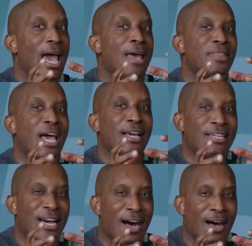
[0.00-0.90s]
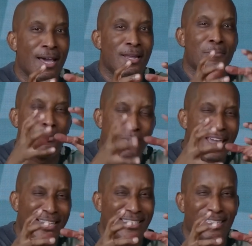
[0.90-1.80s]
and that God
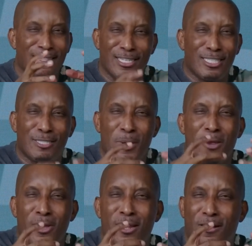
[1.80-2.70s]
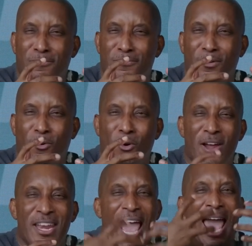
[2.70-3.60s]
breaks the spirit of,
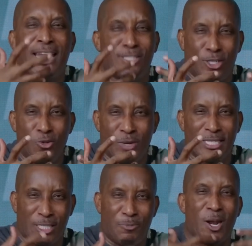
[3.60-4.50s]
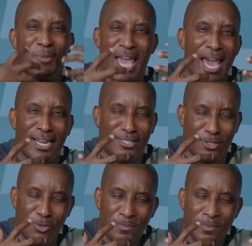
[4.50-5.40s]
or an attitude, when I say spirit, I mean
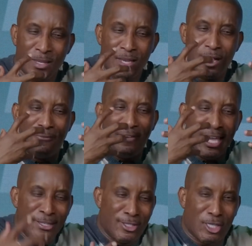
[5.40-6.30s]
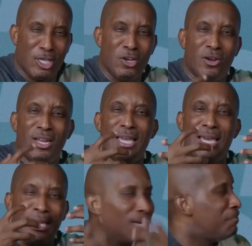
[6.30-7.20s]
attitude of insecurity
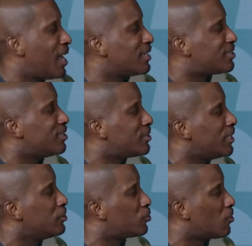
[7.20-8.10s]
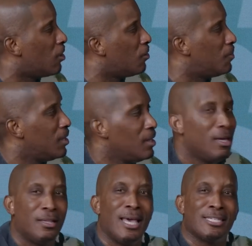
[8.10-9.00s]
and imposter syndrome
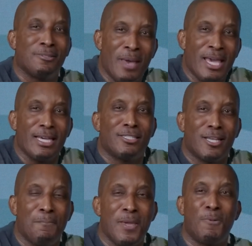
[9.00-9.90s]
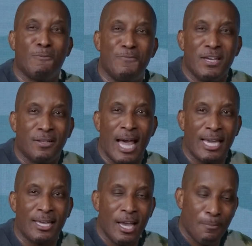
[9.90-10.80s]
that's making some people feel
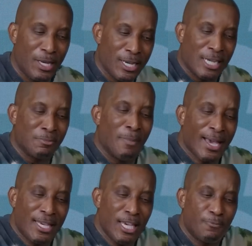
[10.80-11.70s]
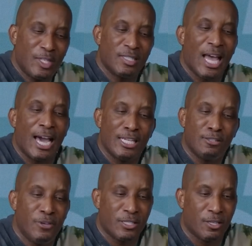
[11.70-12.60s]
like because my gift is not as
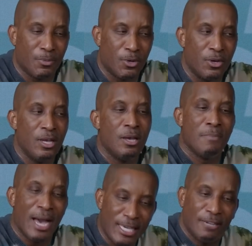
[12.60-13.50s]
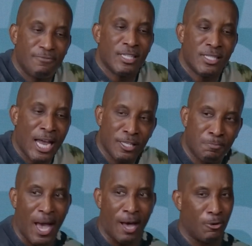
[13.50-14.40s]
visible, my gift is not as
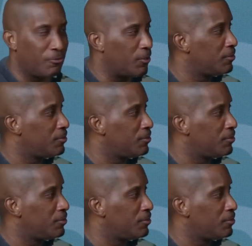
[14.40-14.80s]
powerful.